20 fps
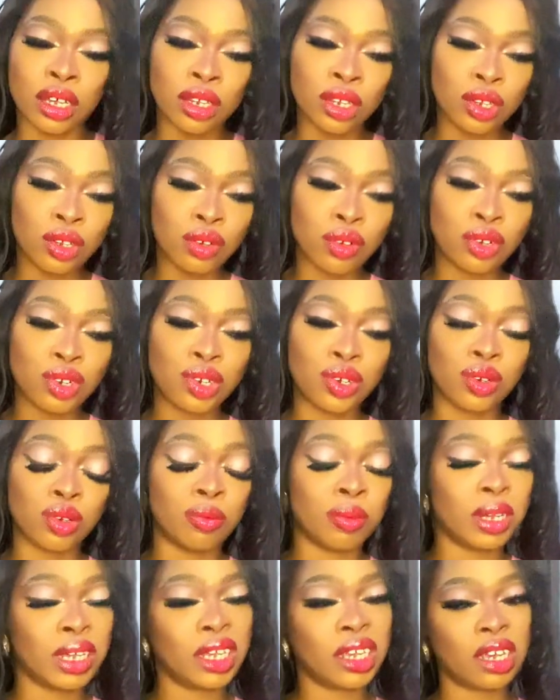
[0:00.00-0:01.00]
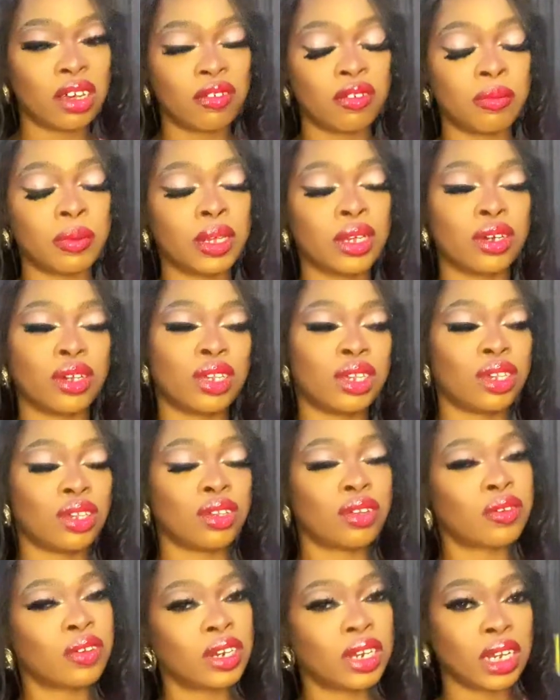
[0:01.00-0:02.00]
you should be careful, because it's
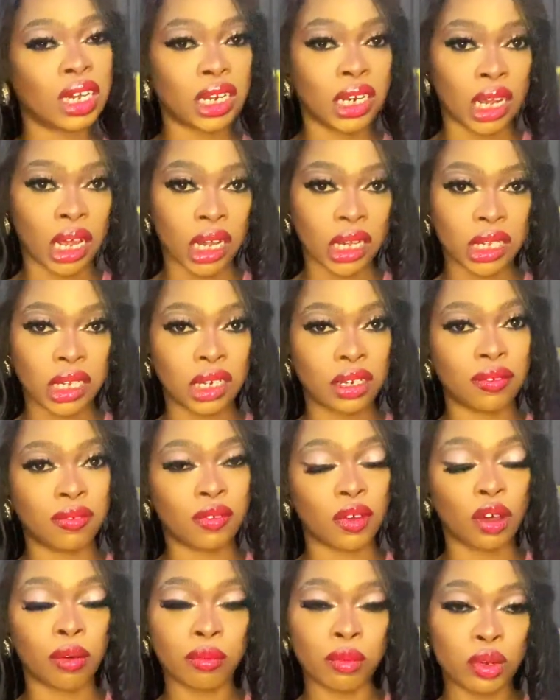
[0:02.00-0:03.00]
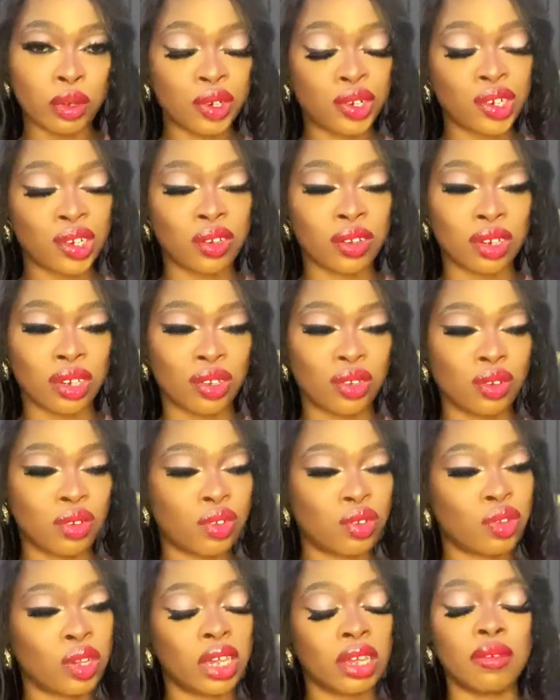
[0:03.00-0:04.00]
already an active lotion on its own.
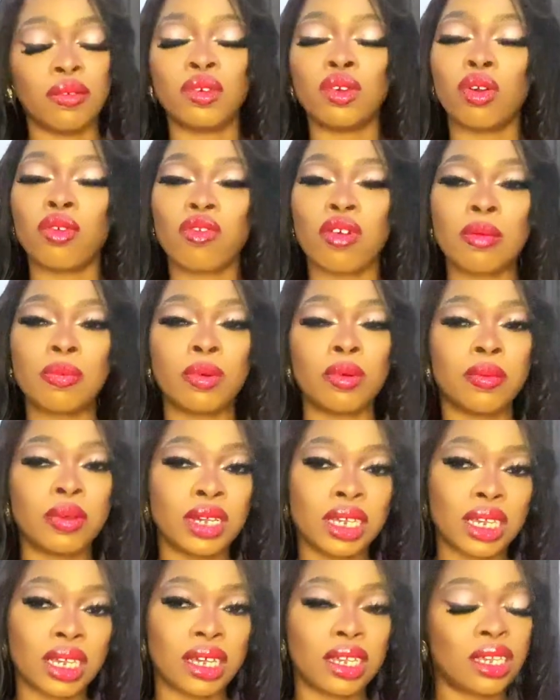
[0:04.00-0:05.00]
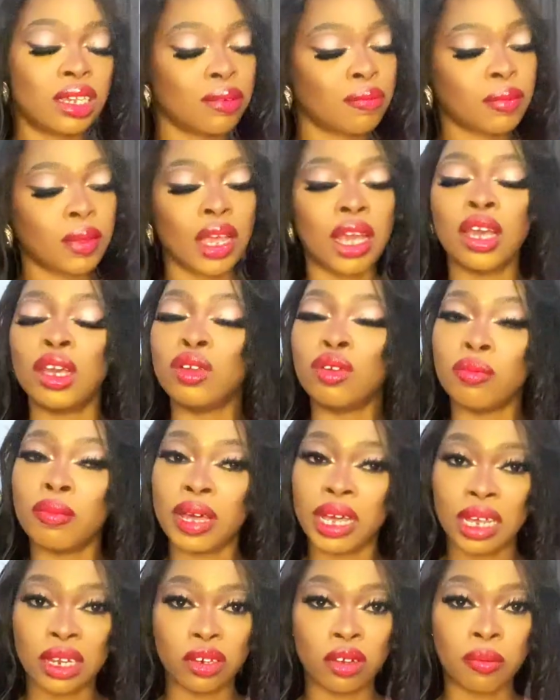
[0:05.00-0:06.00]
So if you over promise it, you
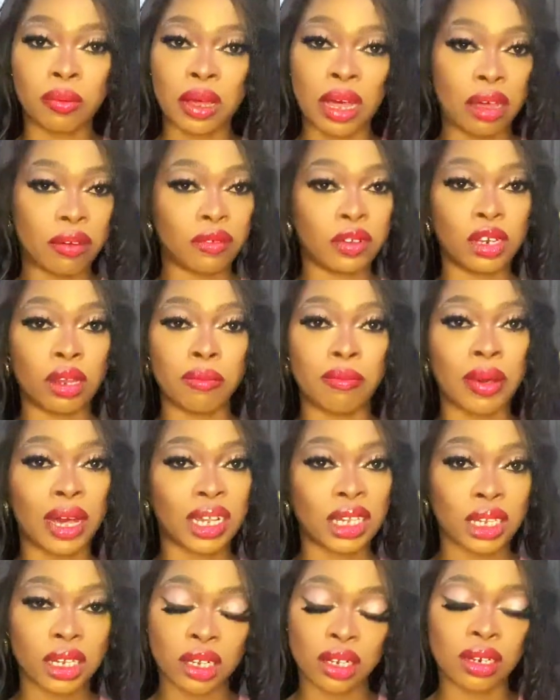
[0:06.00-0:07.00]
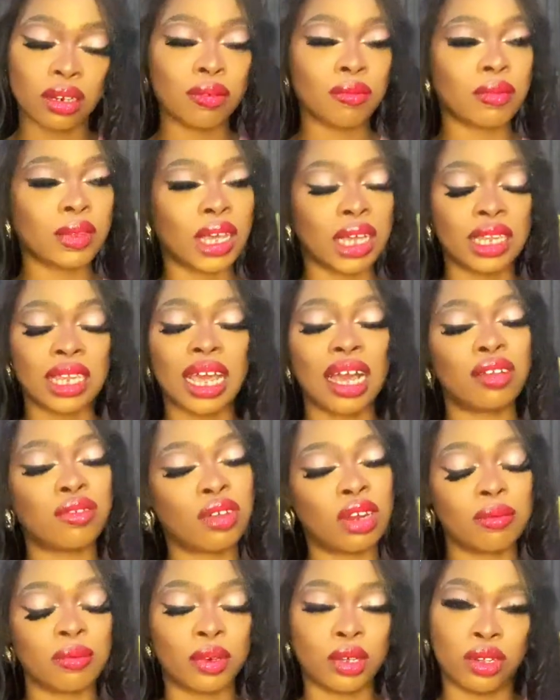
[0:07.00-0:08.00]
might end up having a bad skin, and that's
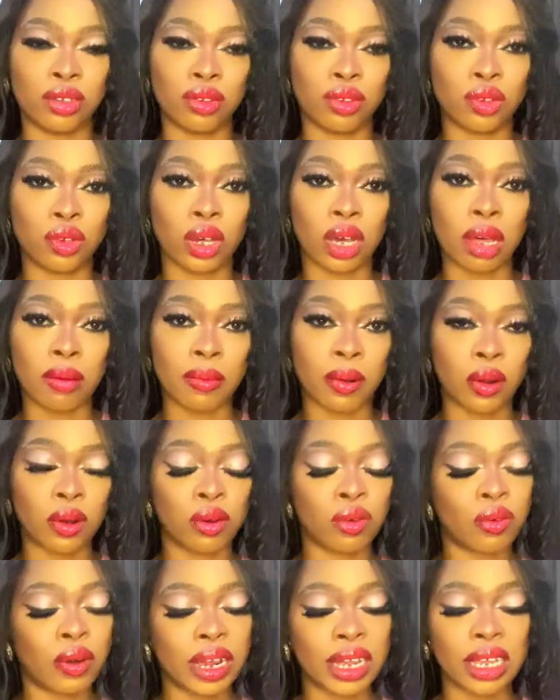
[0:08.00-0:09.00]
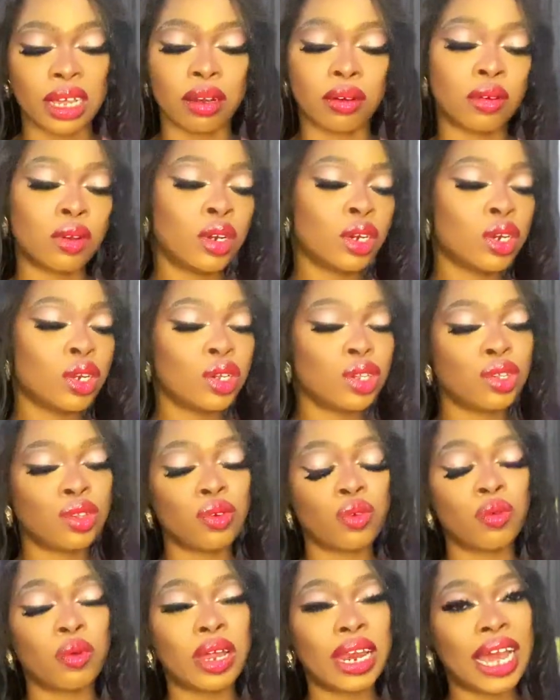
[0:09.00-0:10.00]
what I'm going to talk about right now. So
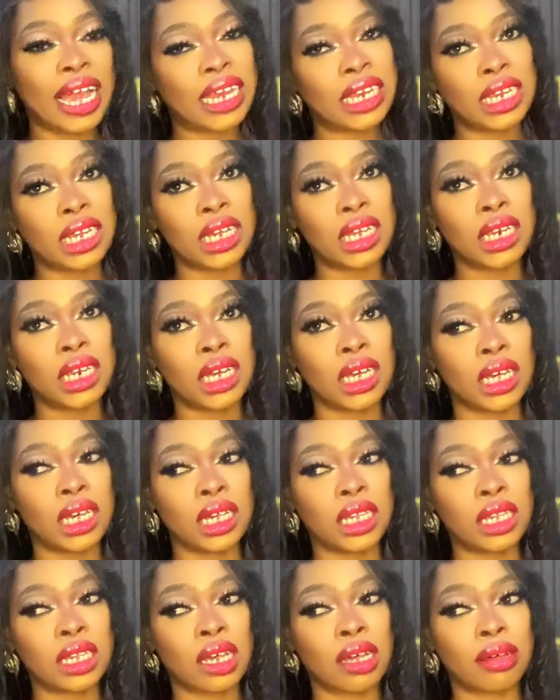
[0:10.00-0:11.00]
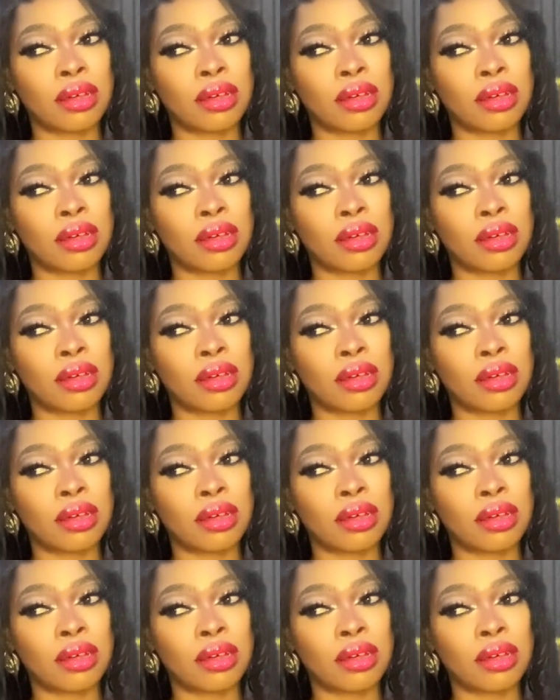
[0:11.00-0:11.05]
what I did is